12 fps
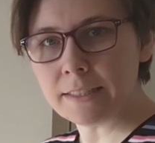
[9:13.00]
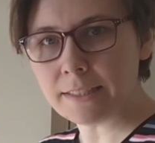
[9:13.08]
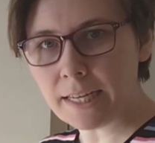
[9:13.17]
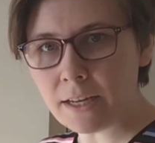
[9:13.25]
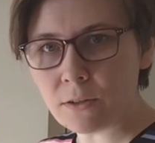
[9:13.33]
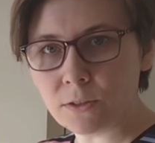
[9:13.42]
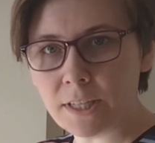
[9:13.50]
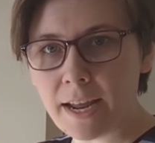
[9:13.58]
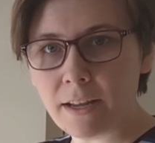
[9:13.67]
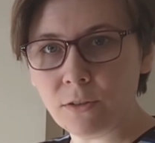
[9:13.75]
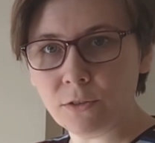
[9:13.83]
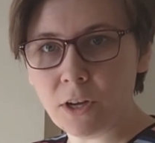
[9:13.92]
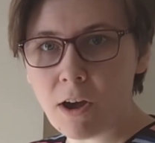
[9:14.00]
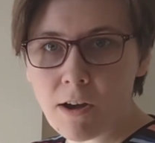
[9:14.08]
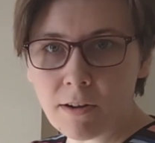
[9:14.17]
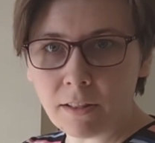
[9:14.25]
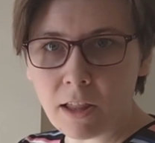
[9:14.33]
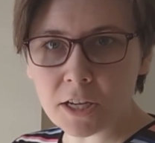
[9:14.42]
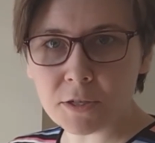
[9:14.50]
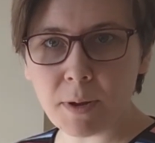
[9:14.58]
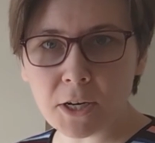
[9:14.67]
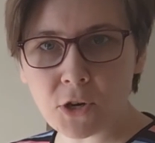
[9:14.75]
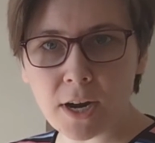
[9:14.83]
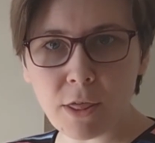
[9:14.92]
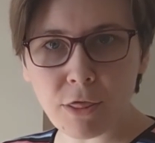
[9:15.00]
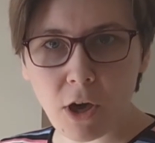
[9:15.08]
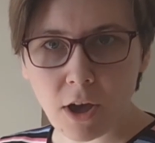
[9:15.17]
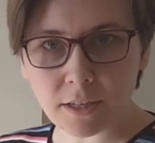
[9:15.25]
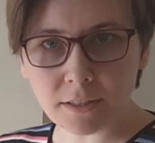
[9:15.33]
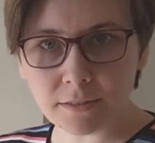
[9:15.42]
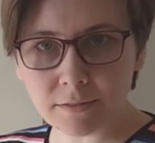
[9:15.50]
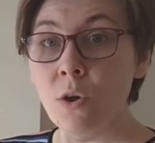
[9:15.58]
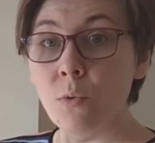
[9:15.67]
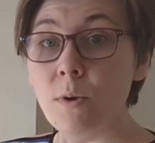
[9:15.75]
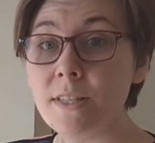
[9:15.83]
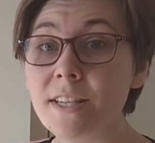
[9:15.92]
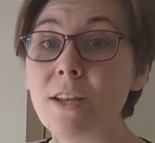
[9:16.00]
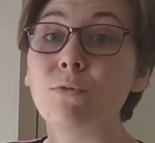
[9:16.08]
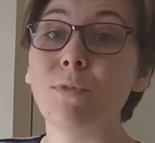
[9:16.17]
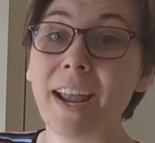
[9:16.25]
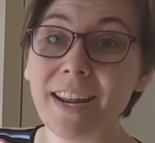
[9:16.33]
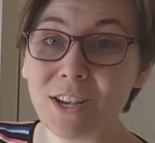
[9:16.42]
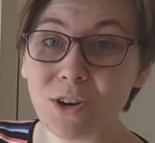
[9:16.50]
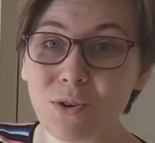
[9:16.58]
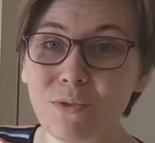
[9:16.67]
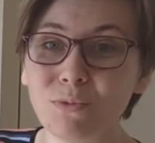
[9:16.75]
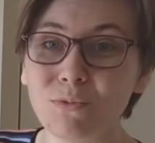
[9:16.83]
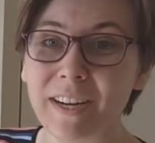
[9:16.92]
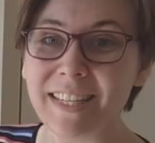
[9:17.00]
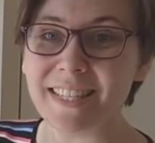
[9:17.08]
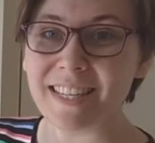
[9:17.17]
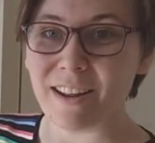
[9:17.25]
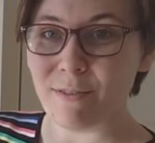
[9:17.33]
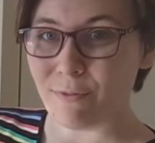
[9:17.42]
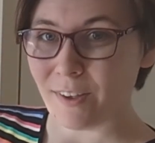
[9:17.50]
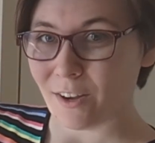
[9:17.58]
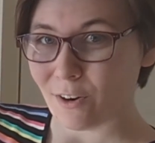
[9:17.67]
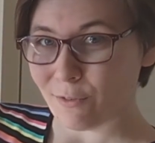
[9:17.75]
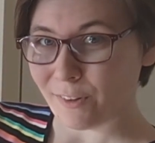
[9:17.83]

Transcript: Dingle dangle dog, lost my train of thought. We said radial, wrist, and finger